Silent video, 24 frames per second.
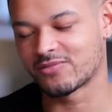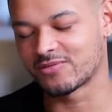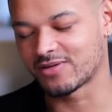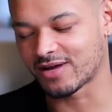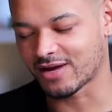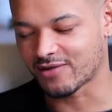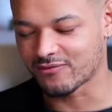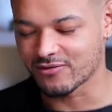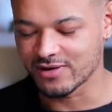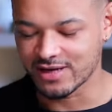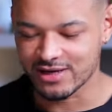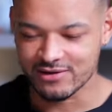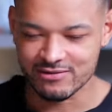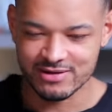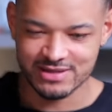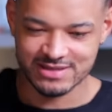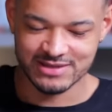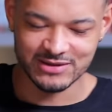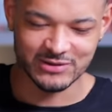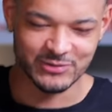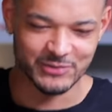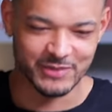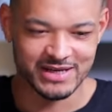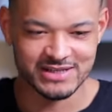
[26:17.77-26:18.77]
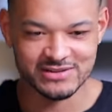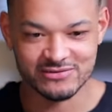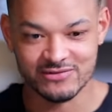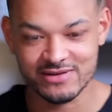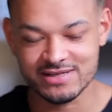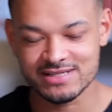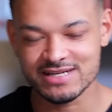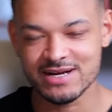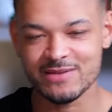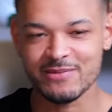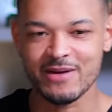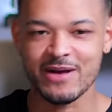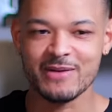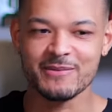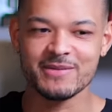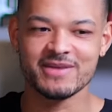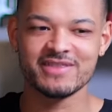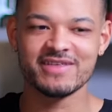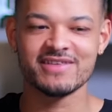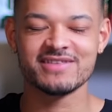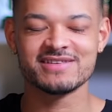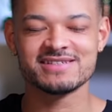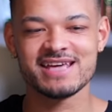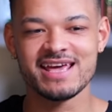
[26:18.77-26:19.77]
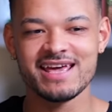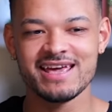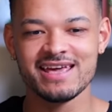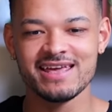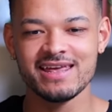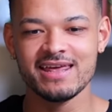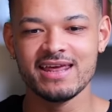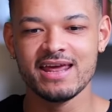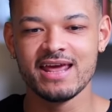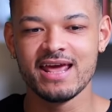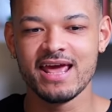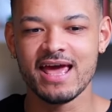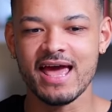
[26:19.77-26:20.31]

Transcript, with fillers: like a really critical piece written about me the other day,